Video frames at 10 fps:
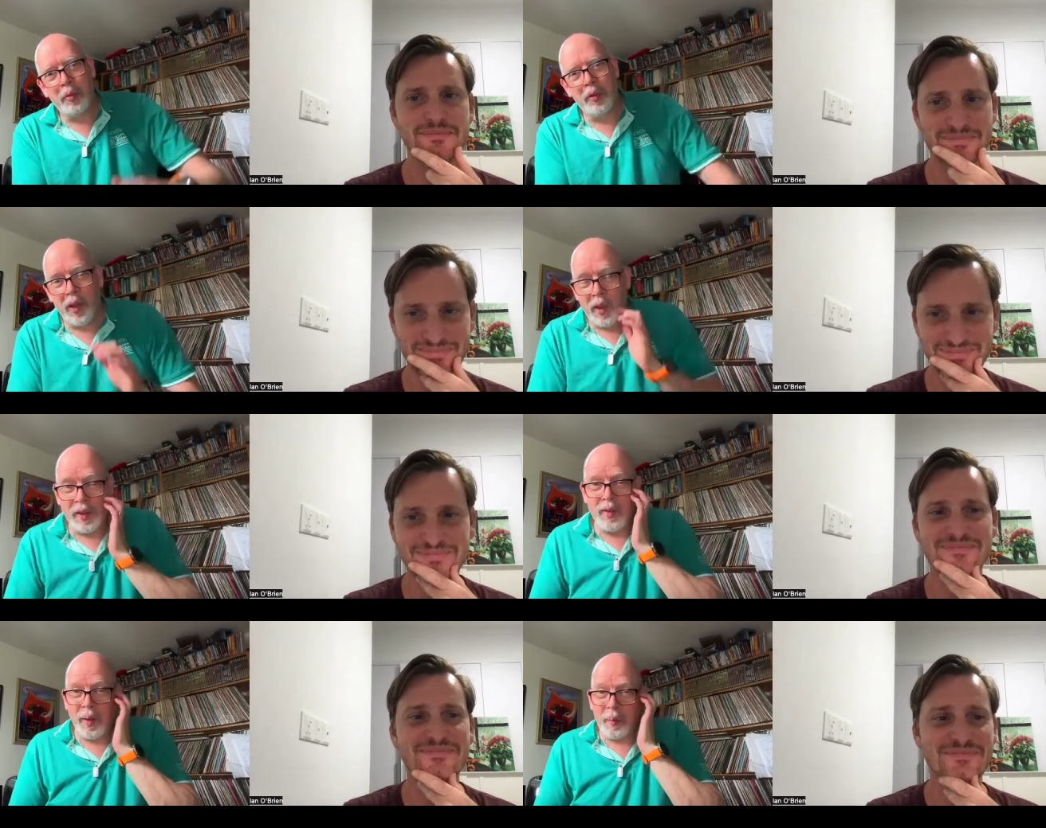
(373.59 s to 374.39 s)
Speaker 1: printed
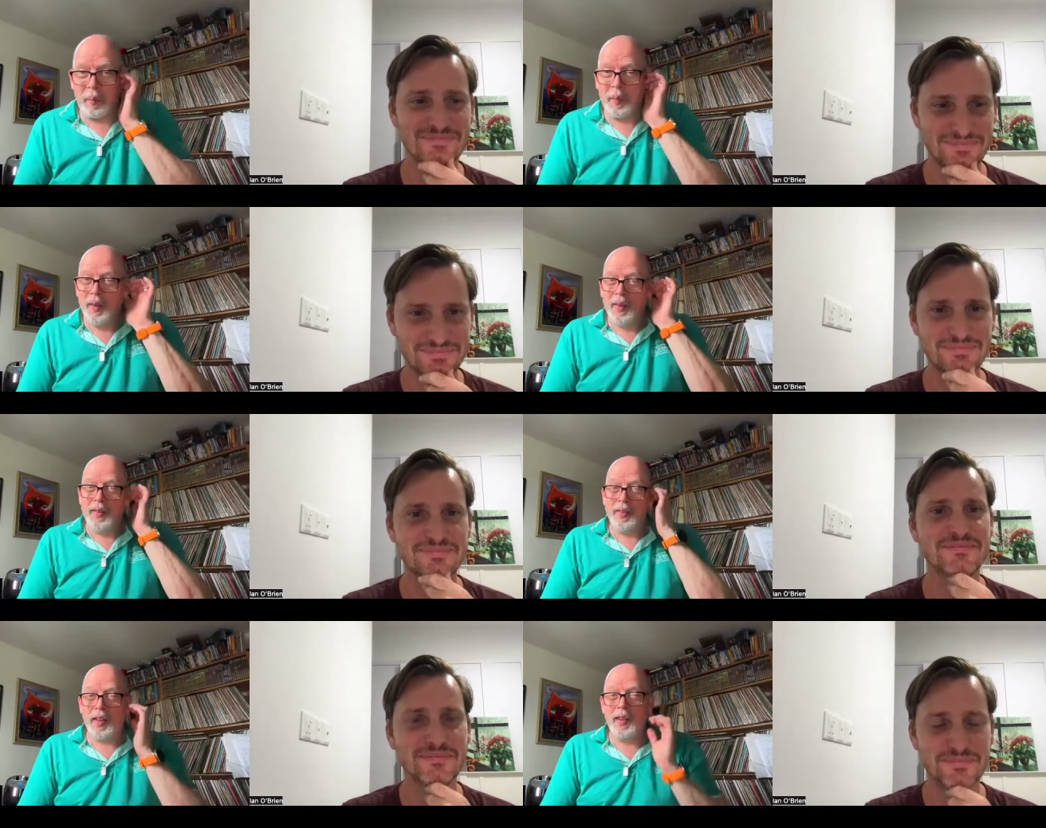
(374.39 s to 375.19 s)
um,
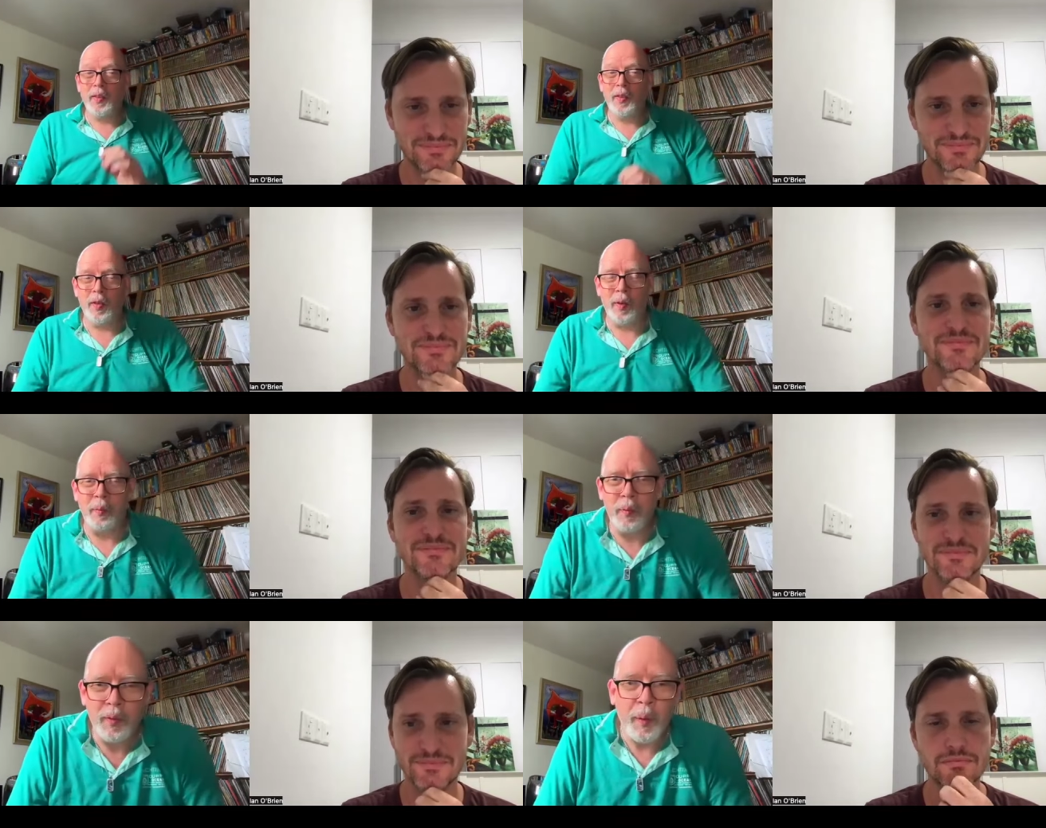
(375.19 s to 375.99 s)
sheets
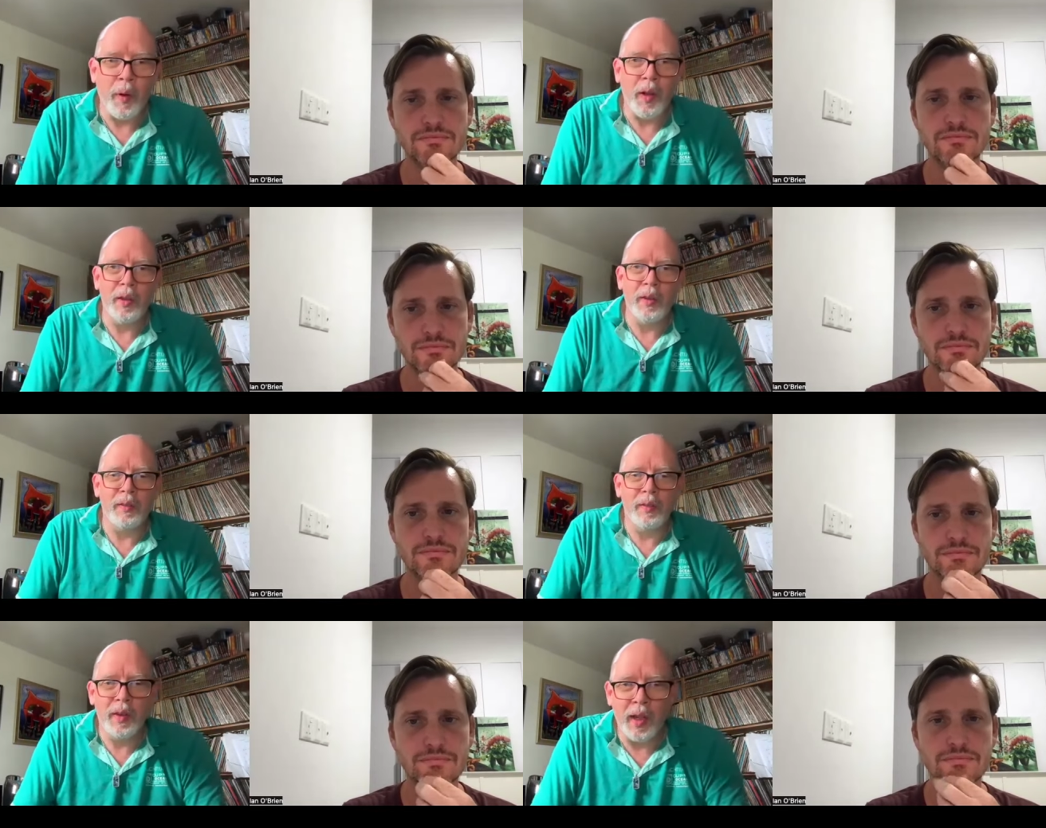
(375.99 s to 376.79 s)
from white
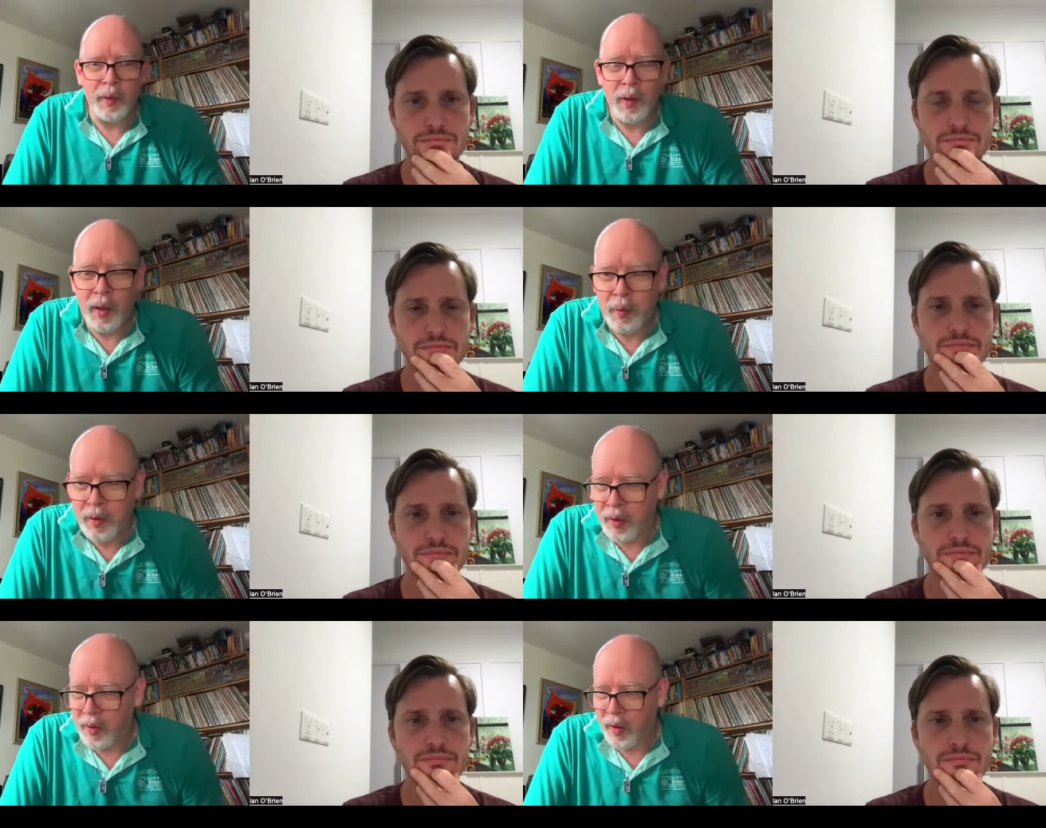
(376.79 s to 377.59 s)
and yellow now
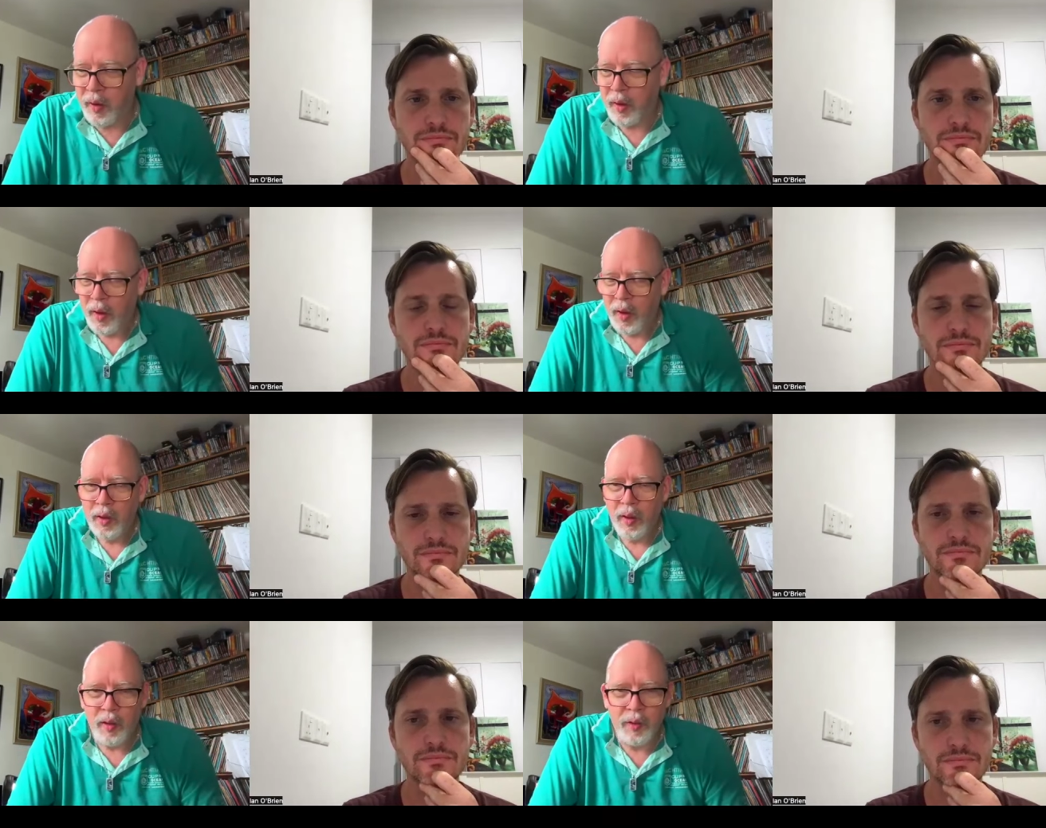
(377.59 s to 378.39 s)
because uh,
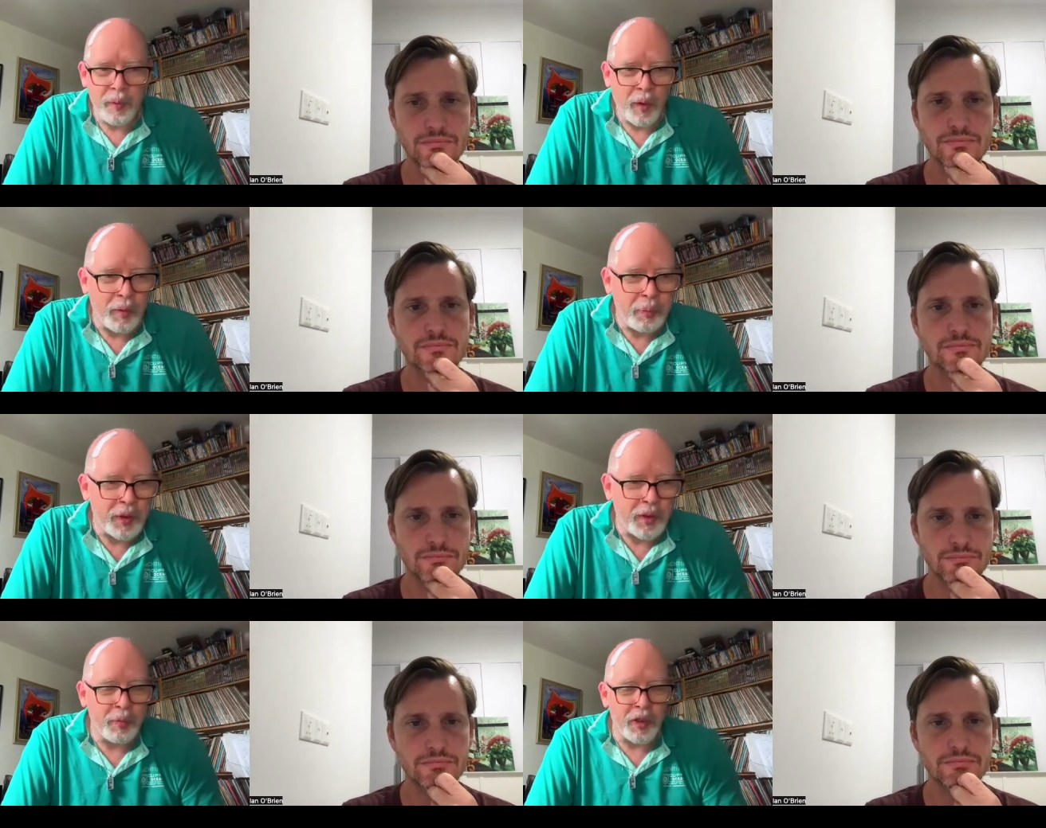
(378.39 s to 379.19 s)
I've I've pro-
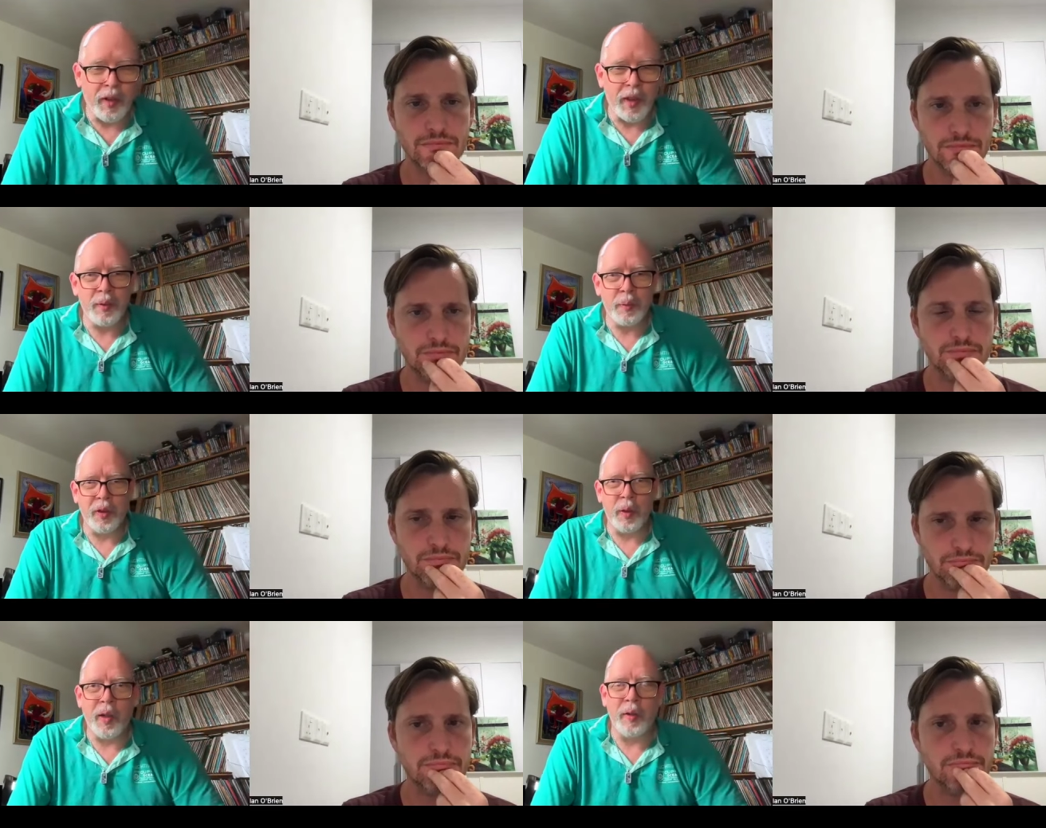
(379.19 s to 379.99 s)
progressed
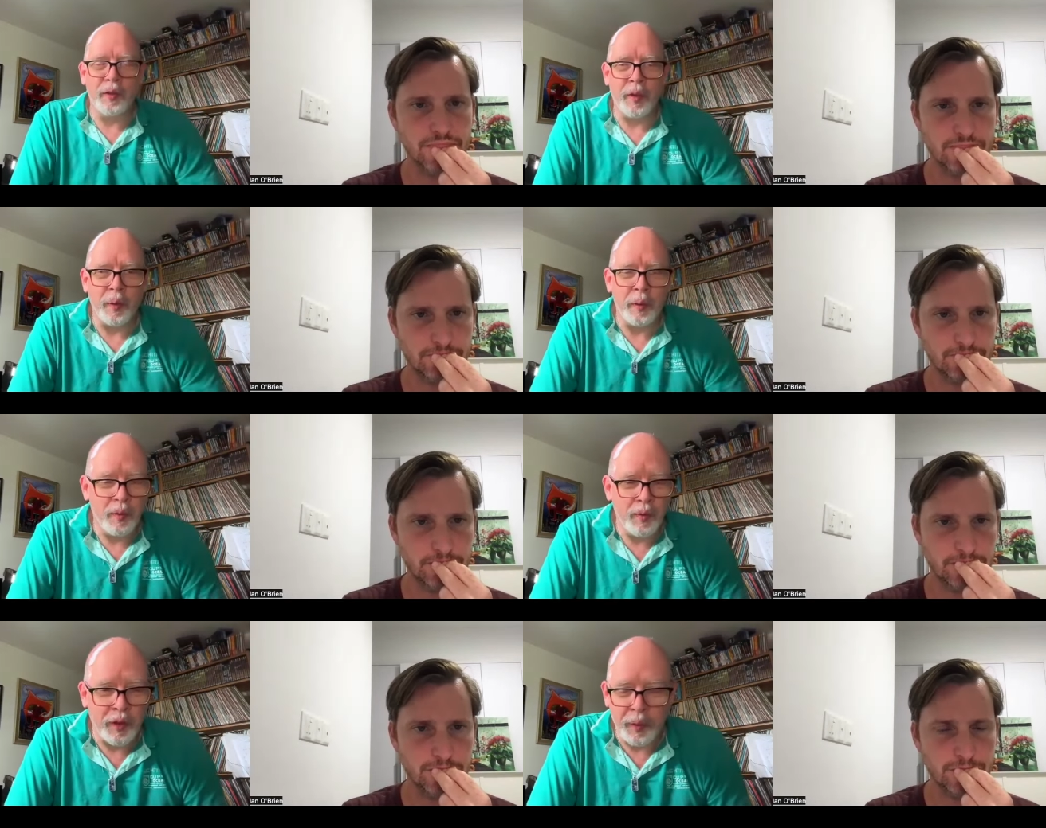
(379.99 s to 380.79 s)
pretty well through
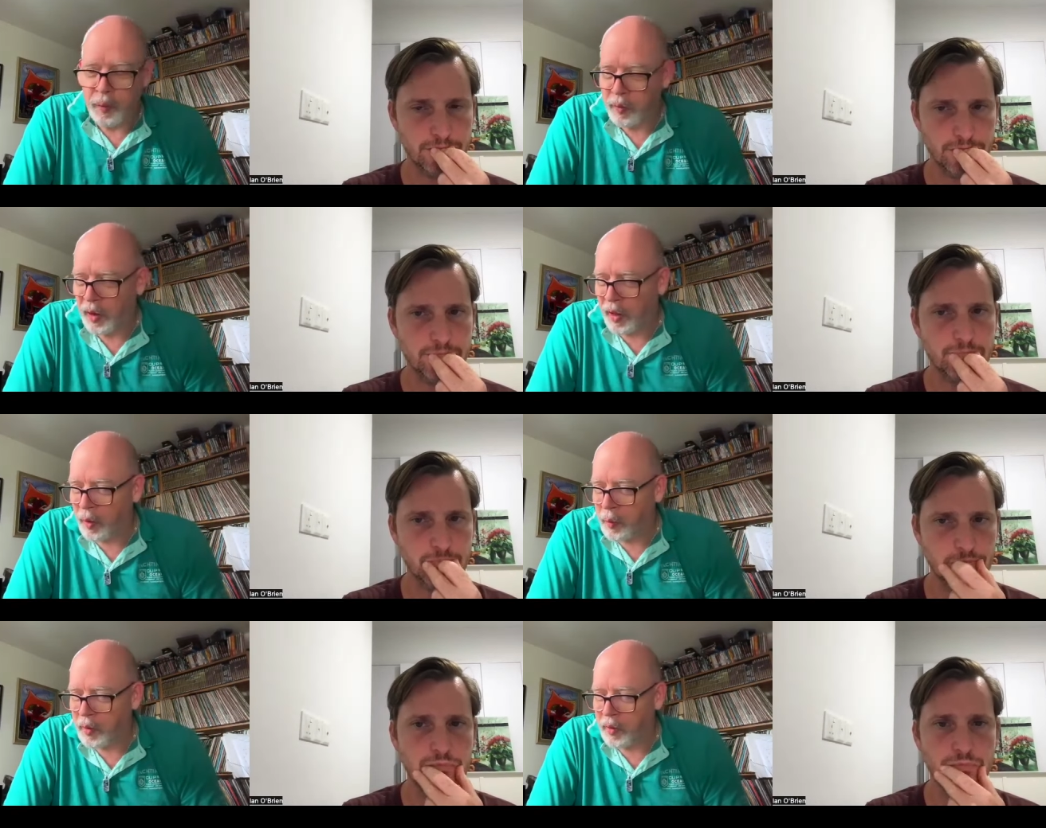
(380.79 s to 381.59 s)
through
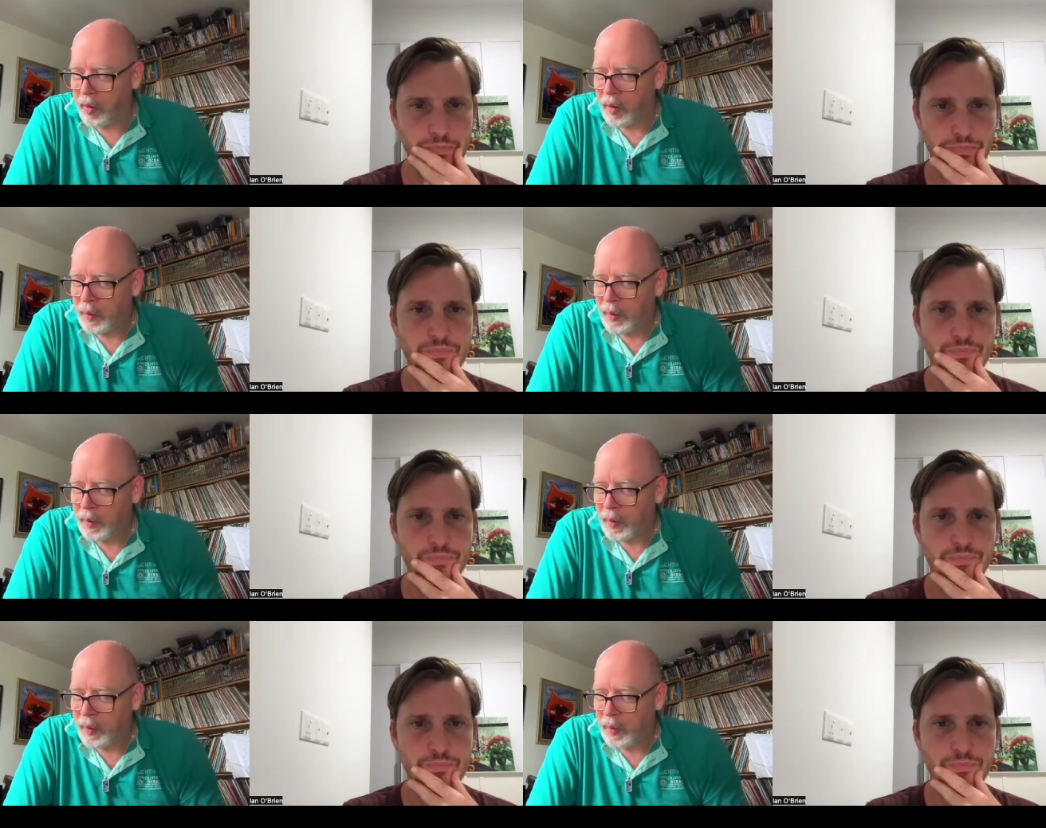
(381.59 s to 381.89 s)
yellow and